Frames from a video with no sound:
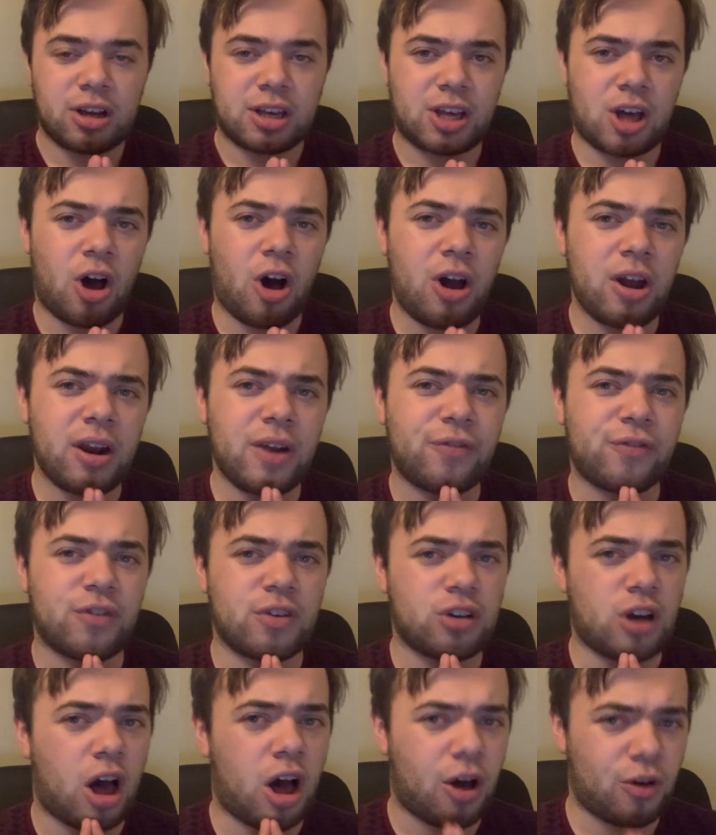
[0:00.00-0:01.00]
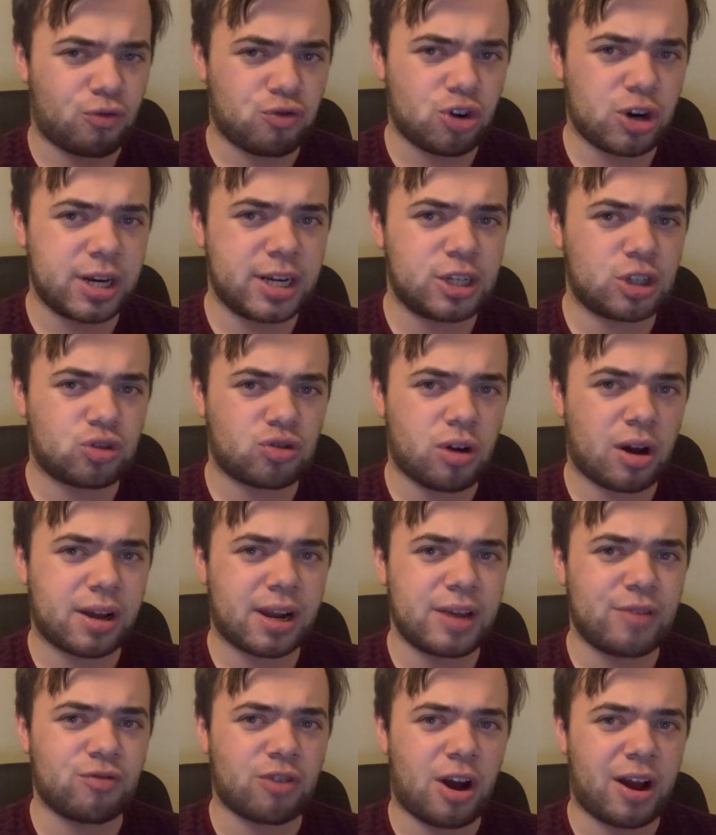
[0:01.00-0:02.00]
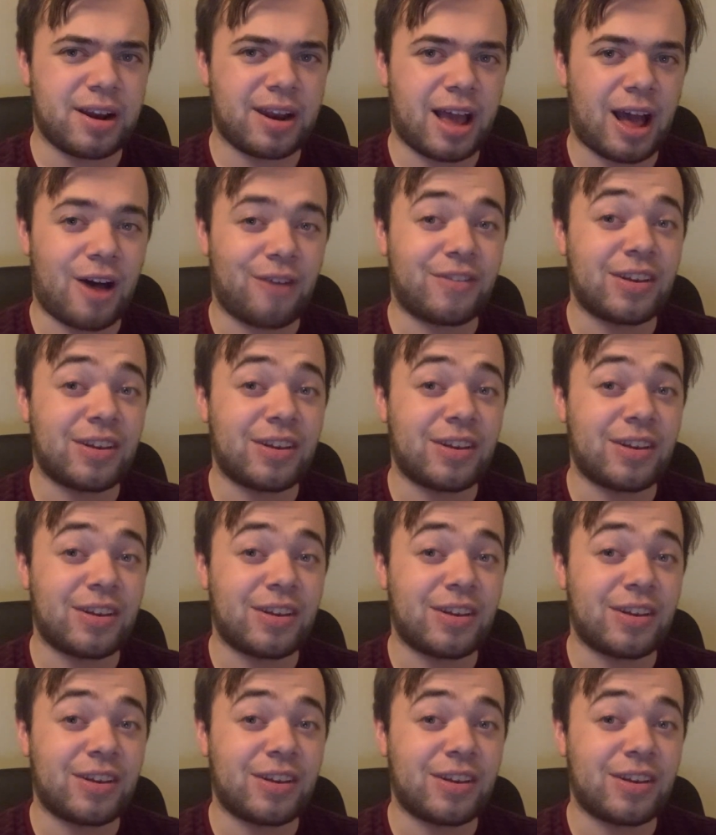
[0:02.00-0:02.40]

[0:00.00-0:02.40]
Cardiff are really struggling right now.